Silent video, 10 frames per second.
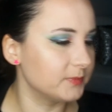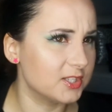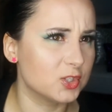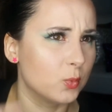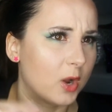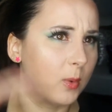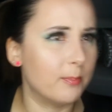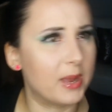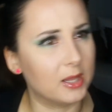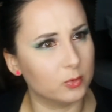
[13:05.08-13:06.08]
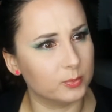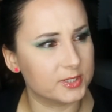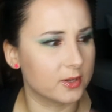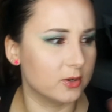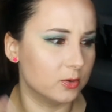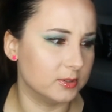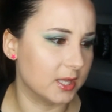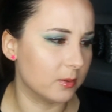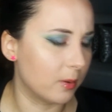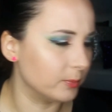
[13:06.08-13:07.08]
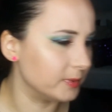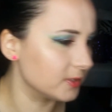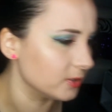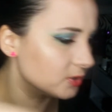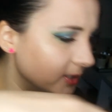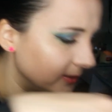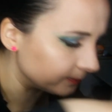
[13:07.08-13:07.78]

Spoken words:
as to why one palette would be so good and the other one would be so shit.